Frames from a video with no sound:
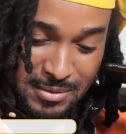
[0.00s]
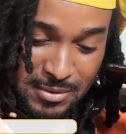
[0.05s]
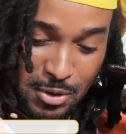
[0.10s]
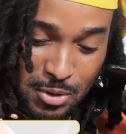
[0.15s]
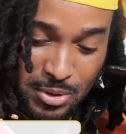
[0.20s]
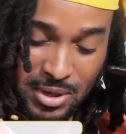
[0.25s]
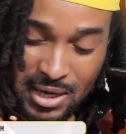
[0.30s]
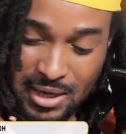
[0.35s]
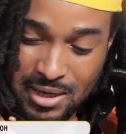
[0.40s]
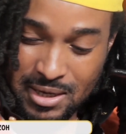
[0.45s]

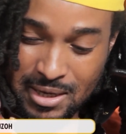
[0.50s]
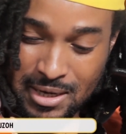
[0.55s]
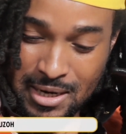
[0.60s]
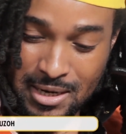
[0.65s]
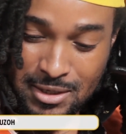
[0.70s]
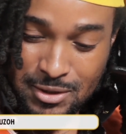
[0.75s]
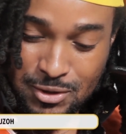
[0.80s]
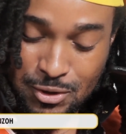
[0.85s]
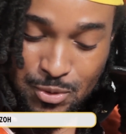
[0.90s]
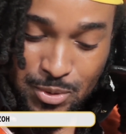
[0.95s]
Okay, and
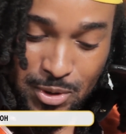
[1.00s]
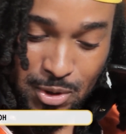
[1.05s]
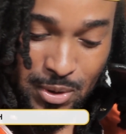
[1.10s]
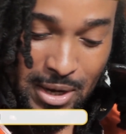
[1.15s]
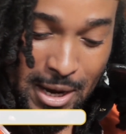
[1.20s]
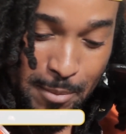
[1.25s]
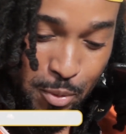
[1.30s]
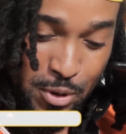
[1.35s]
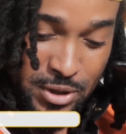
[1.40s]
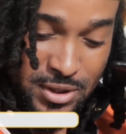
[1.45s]
I need to do it
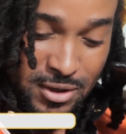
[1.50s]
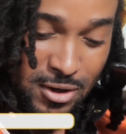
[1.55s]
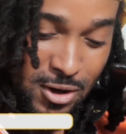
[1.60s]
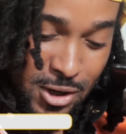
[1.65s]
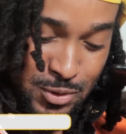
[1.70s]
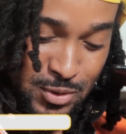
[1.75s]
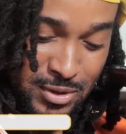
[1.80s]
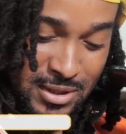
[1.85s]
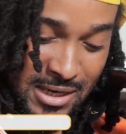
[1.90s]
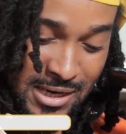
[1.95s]
quick. I pour it in
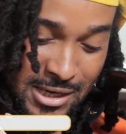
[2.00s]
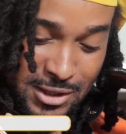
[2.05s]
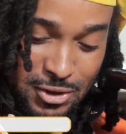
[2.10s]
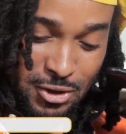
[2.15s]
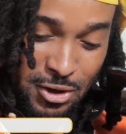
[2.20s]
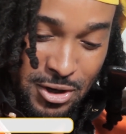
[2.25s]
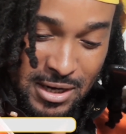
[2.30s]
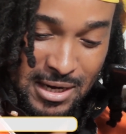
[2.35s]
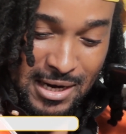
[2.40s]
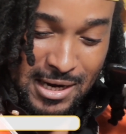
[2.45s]
hot water and I
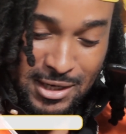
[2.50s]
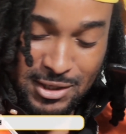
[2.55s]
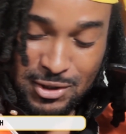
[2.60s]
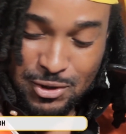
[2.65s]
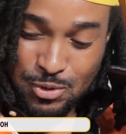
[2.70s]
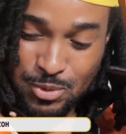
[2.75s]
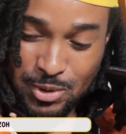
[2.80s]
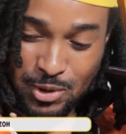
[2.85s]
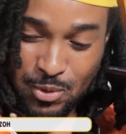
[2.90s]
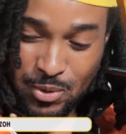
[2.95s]
turn it. I need
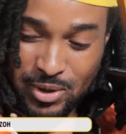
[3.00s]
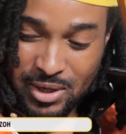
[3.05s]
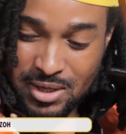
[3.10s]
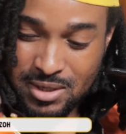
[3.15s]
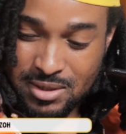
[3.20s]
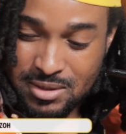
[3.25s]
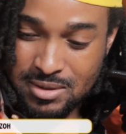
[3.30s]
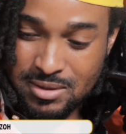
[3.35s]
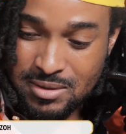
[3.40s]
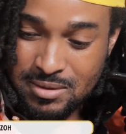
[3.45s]
to do it quick.
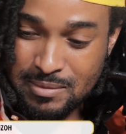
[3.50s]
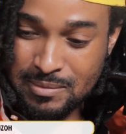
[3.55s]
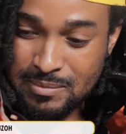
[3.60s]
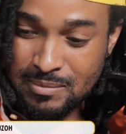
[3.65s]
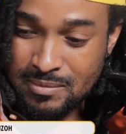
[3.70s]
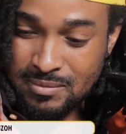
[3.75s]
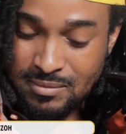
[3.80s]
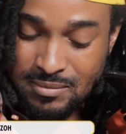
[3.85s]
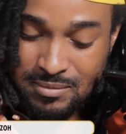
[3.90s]
Then your soup.